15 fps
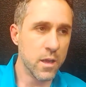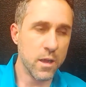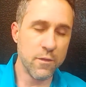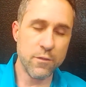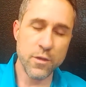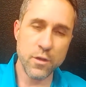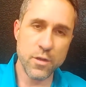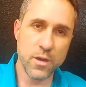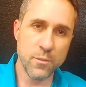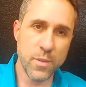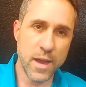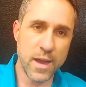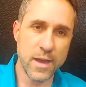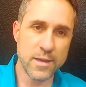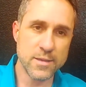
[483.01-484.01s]
If you could
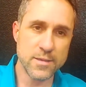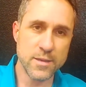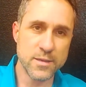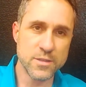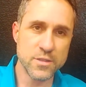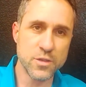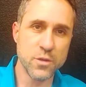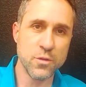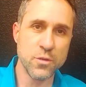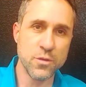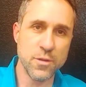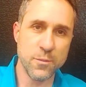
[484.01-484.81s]
buy a school